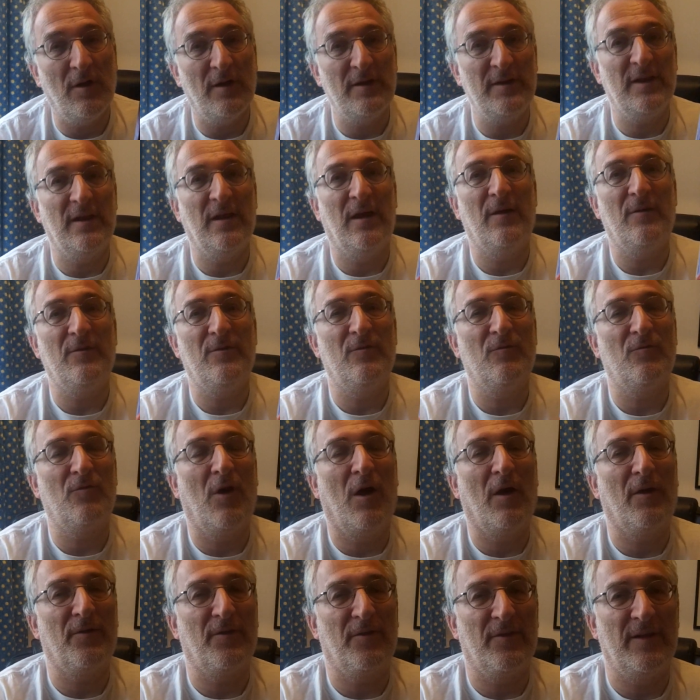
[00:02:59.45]
you know,
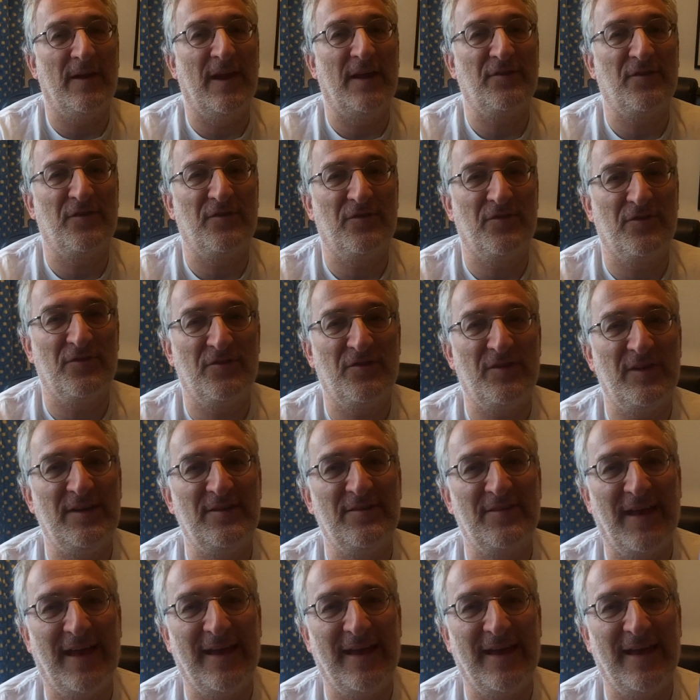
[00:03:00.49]
rather than lessons that she's